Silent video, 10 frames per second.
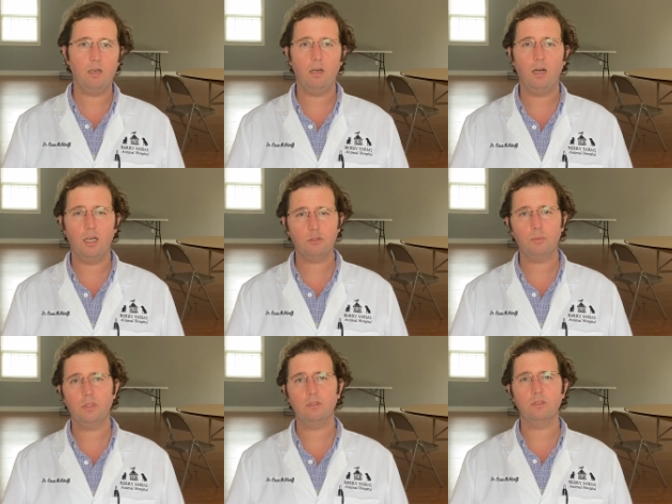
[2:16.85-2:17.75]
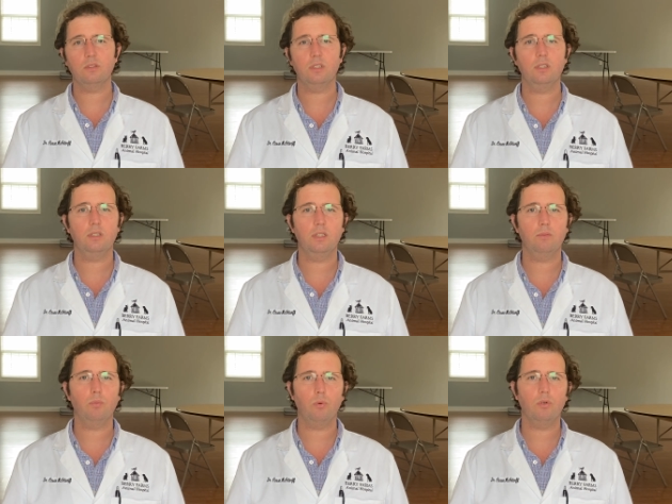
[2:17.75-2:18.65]
hospitals
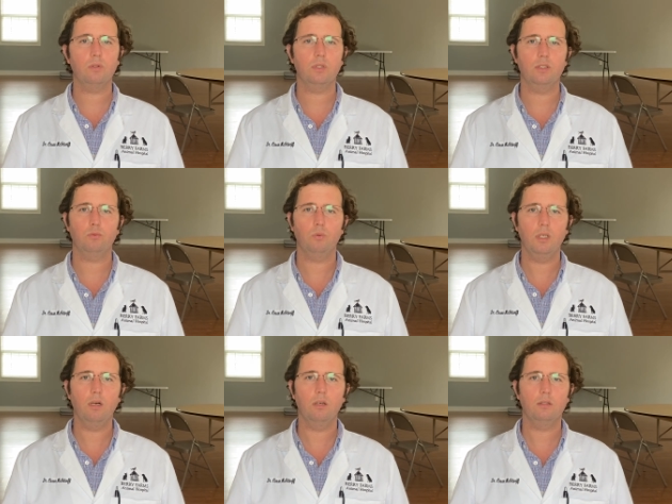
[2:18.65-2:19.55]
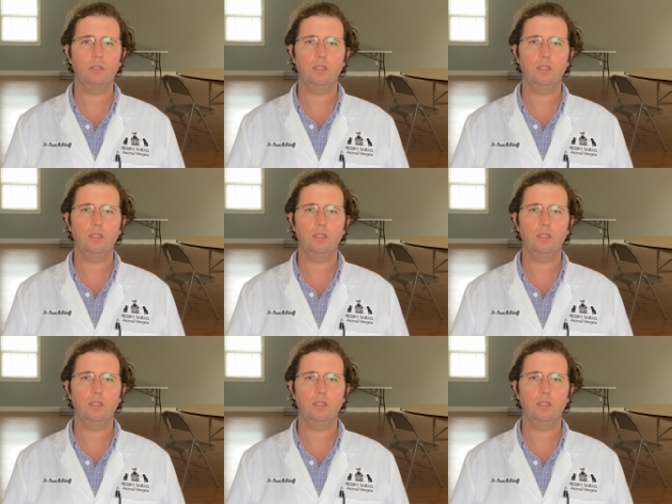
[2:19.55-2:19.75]
that board as well.